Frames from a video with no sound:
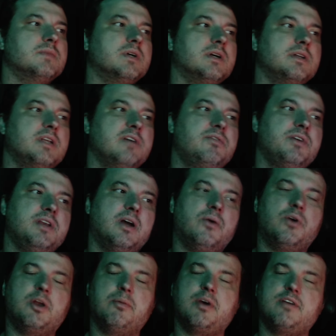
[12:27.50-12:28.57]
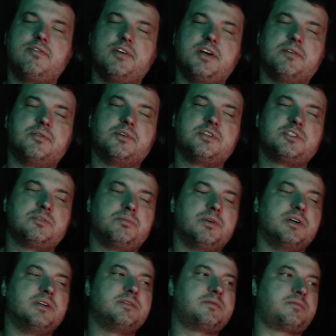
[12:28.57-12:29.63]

Definitely not one of my favorites, but